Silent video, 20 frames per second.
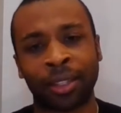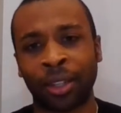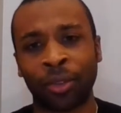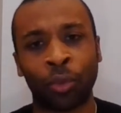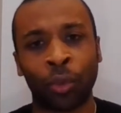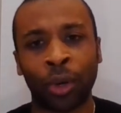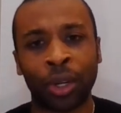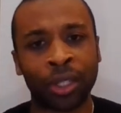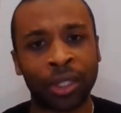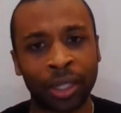It
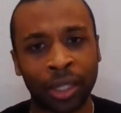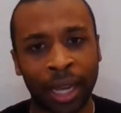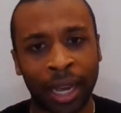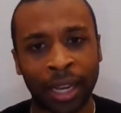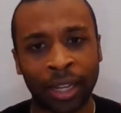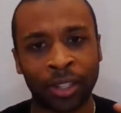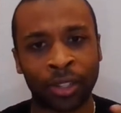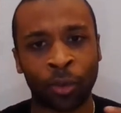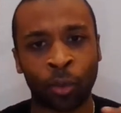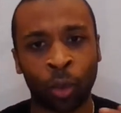wasn't
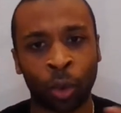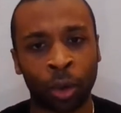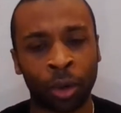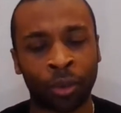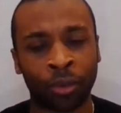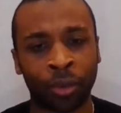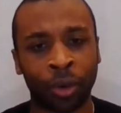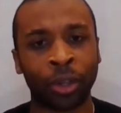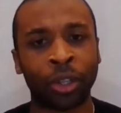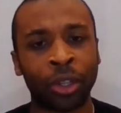as a
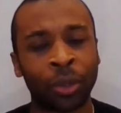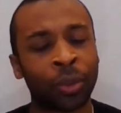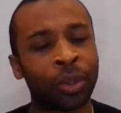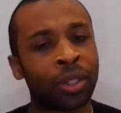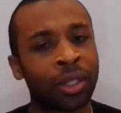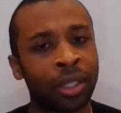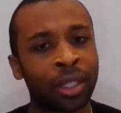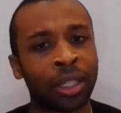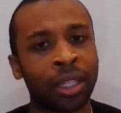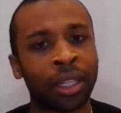waterfall you would
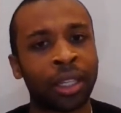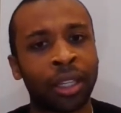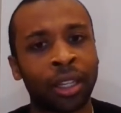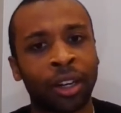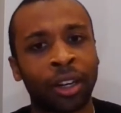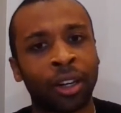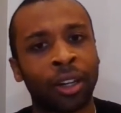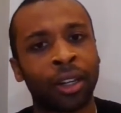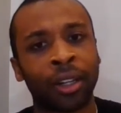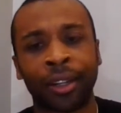see
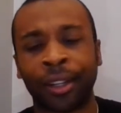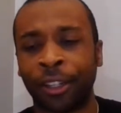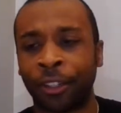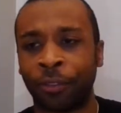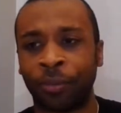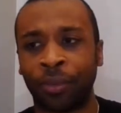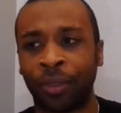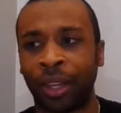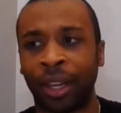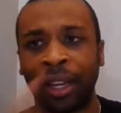
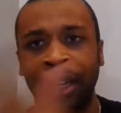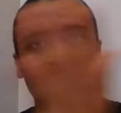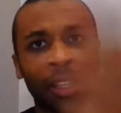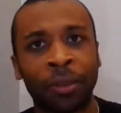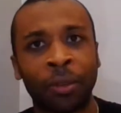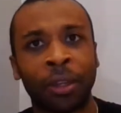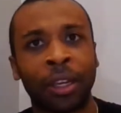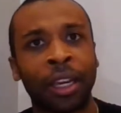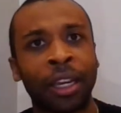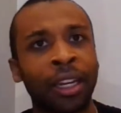on
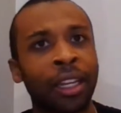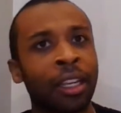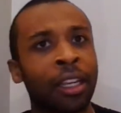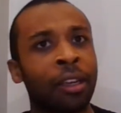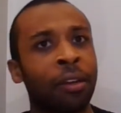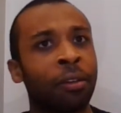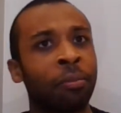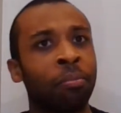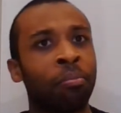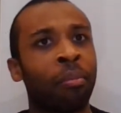
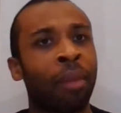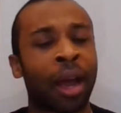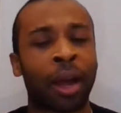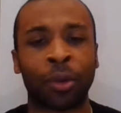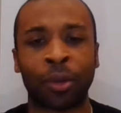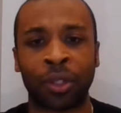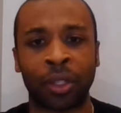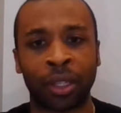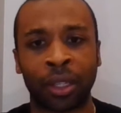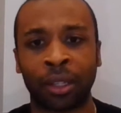any
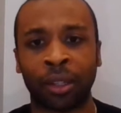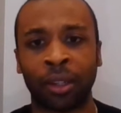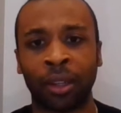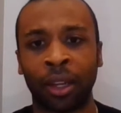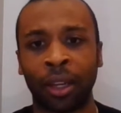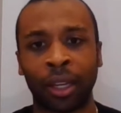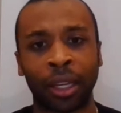mountain,